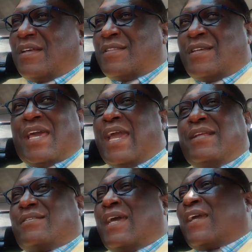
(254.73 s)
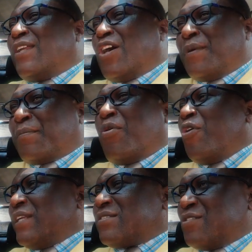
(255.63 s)
the 8 economic
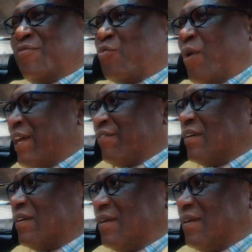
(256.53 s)
points of whatever.